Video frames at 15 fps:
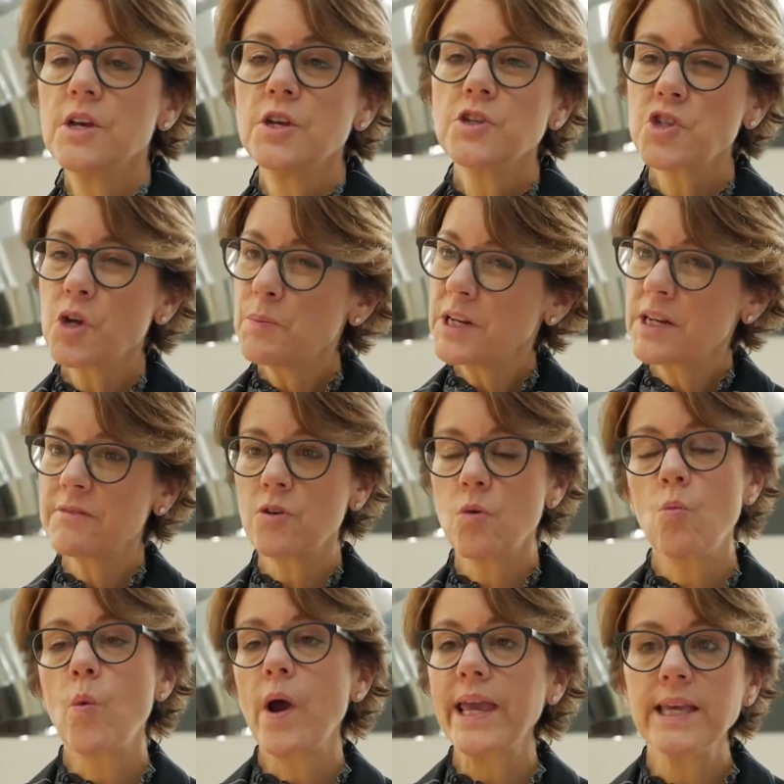so many
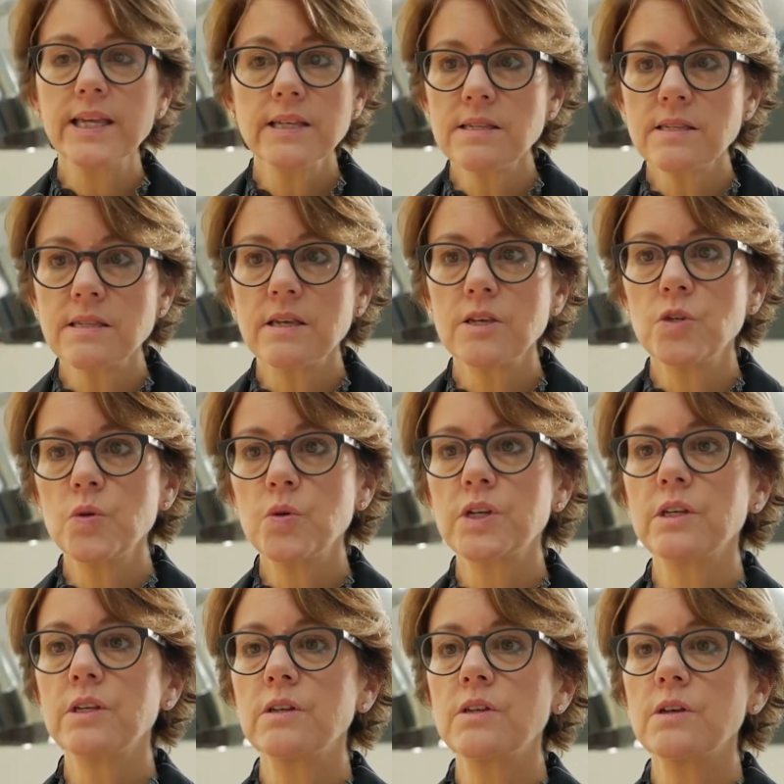different ways that you
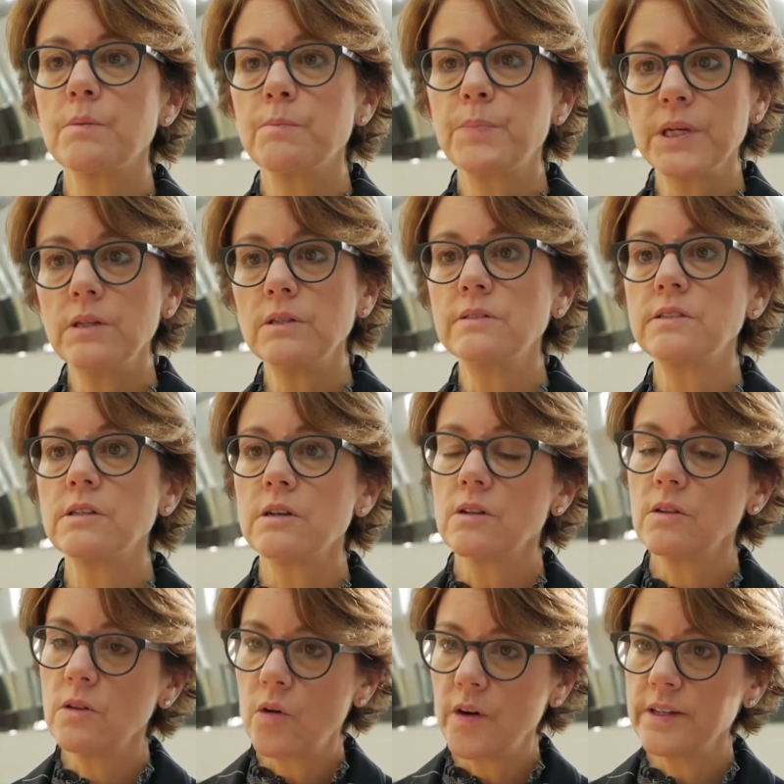can build
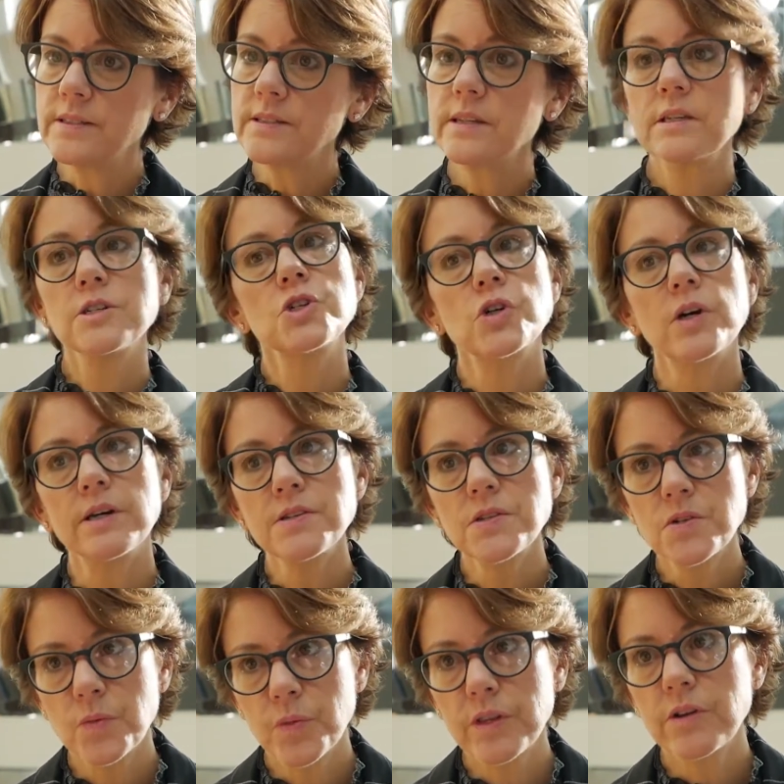loyalty and
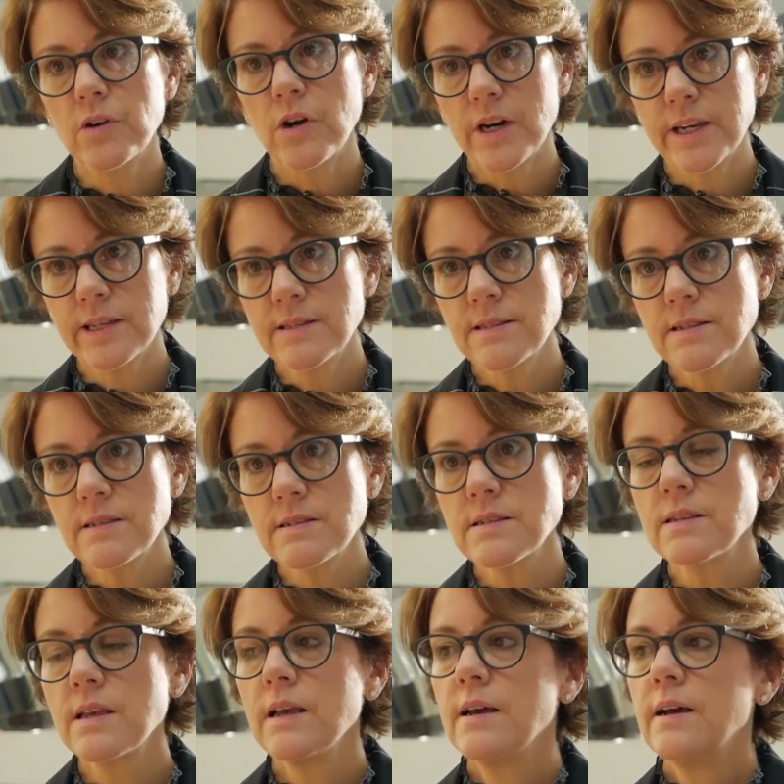trust with your audiences.